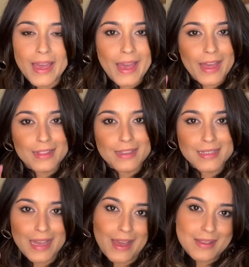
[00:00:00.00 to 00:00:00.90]
and this
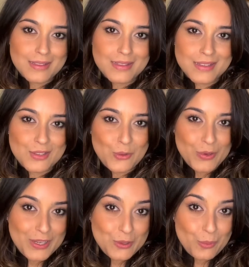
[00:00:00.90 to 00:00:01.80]
has only
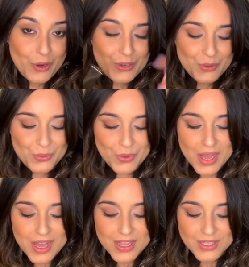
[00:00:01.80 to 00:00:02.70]
2.2.
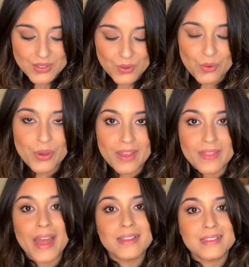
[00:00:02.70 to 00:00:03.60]
So in
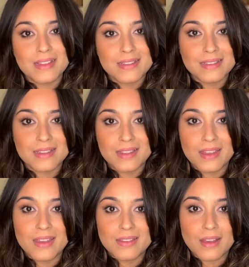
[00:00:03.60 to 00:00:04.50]
that sense,
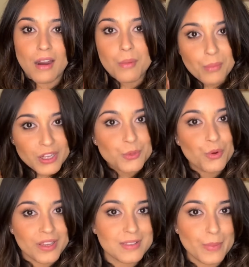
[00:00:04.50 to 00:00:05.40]
these are much more
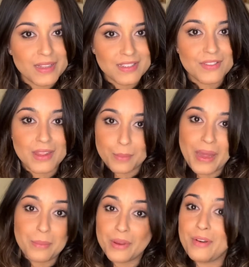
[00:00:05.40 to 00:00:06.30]
expensive than the
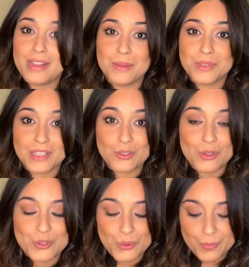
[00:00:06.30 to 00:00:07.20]
PatMcGrath lipsticks
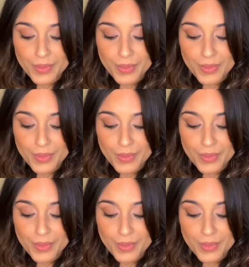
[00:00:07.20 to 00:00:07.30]
also.